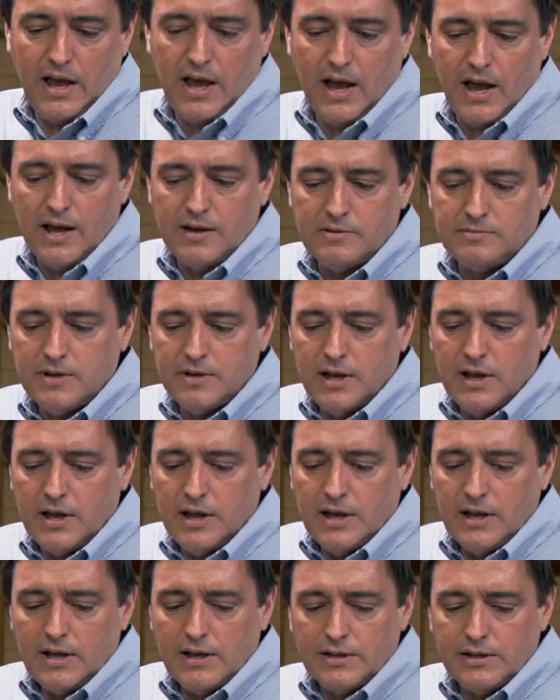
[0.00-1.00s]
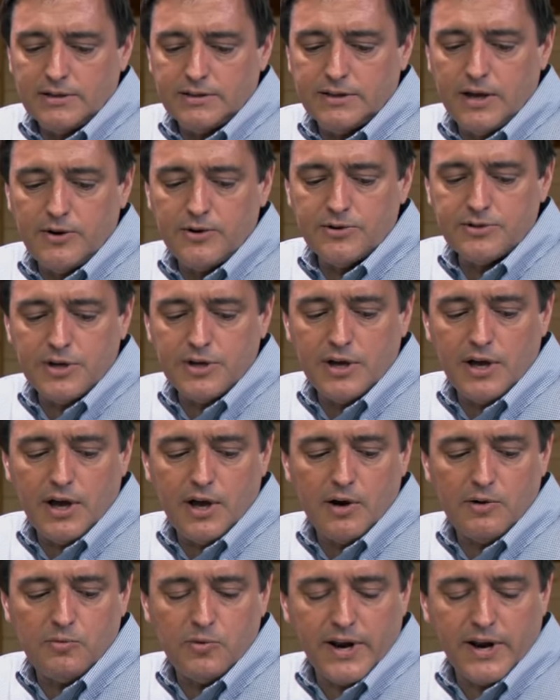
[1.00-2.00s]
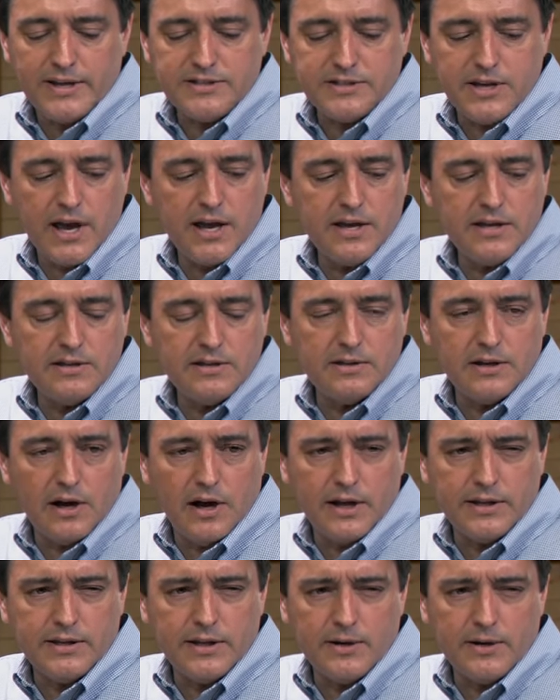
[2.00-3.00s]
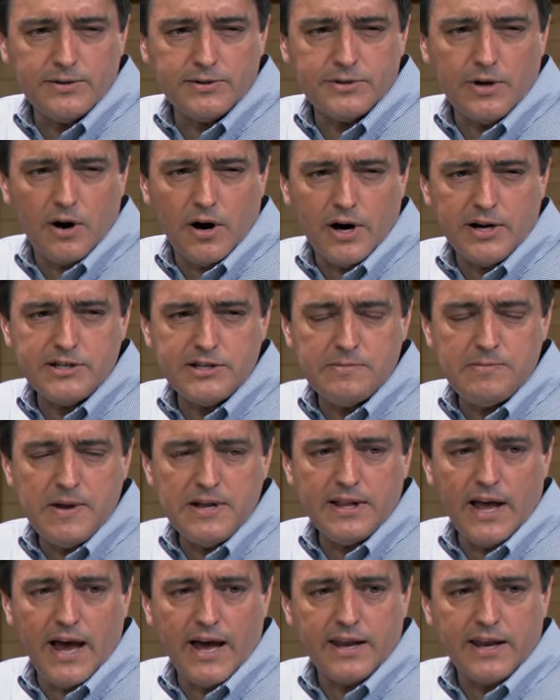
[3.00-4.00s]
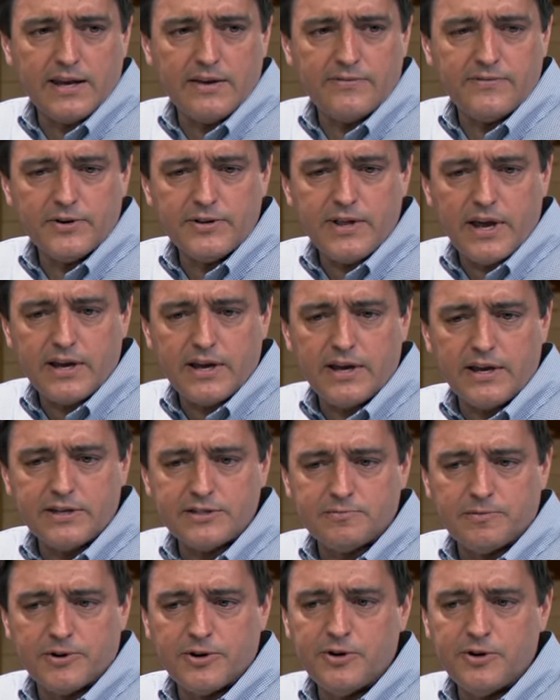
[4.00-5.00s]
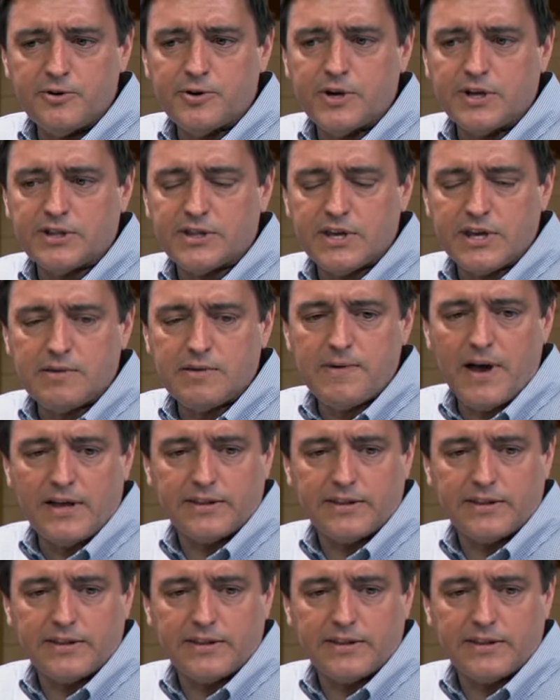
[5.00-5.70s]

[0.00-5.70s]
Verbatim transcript: Uh, those, uh, when I say on those R G B lighting, if you're that customer who can think